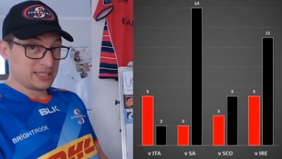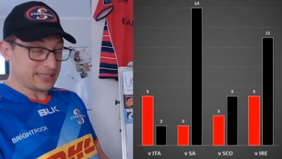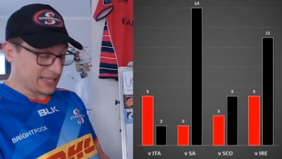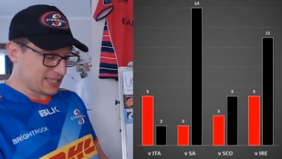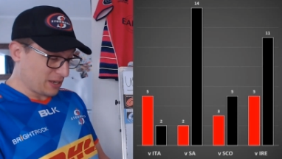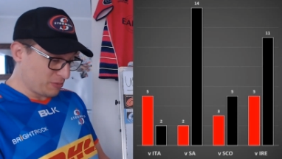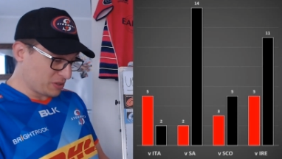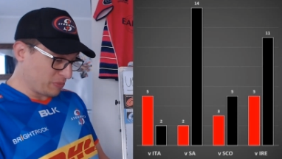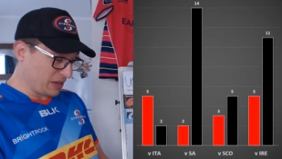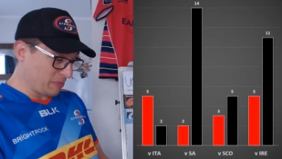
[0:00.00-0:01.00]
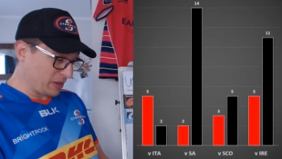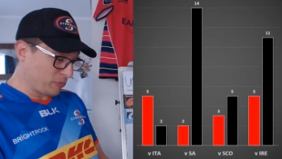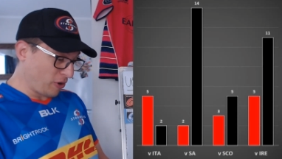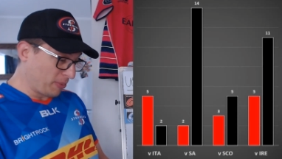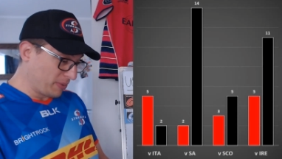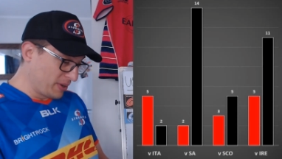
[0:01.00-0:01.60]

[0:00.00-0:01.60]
That seems to be a big problem.